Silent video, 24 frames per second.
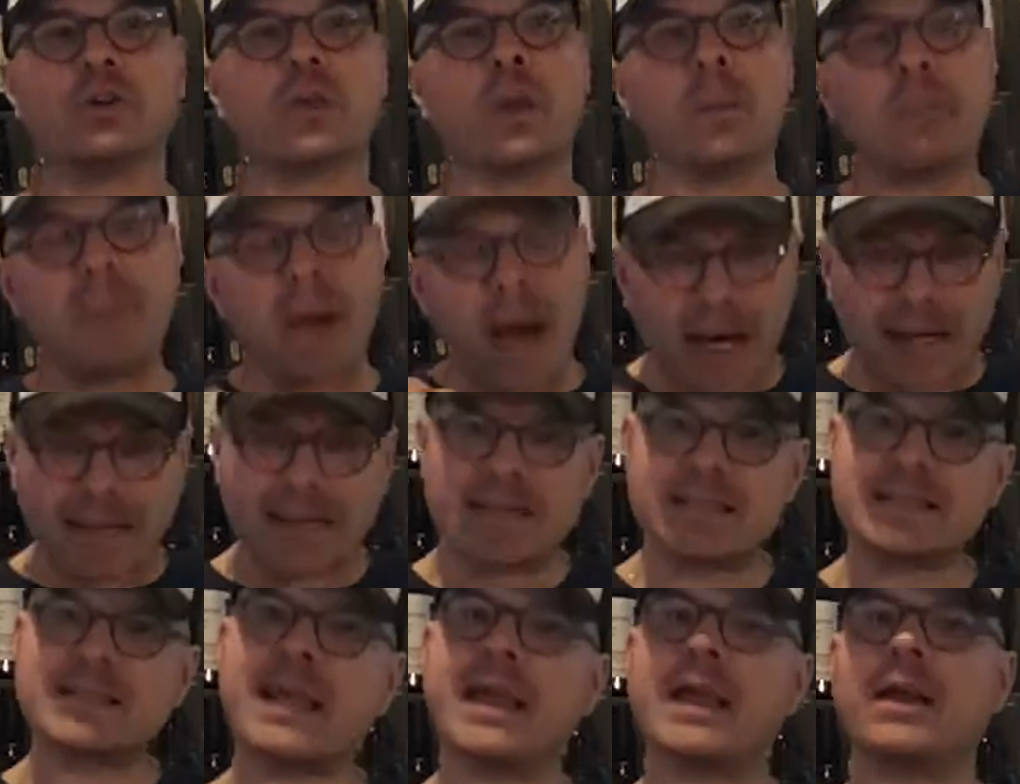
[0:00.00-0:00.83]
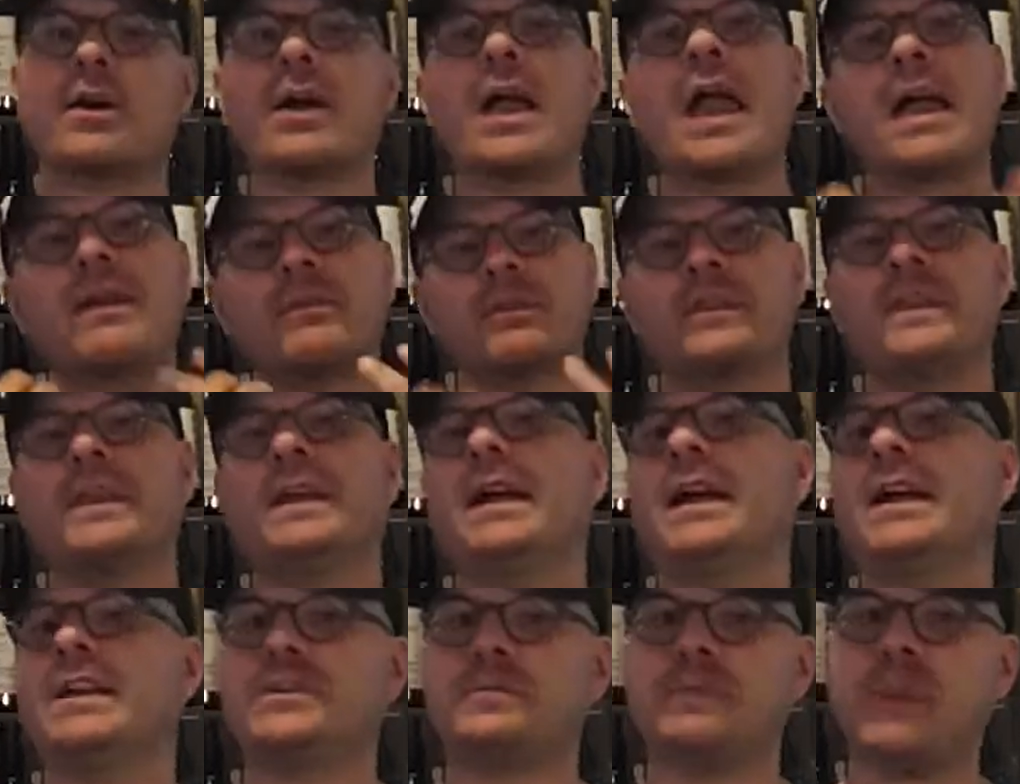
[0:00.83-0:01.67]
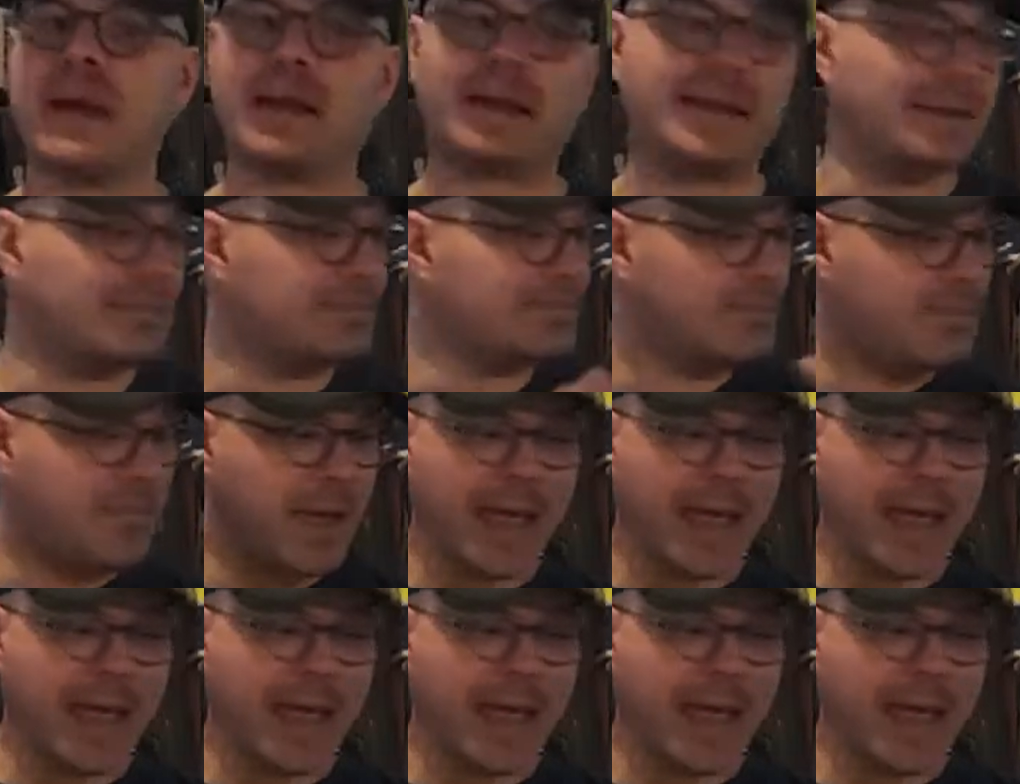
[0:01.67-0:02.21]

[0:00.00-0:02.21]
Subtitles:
The body's there, everything I expected,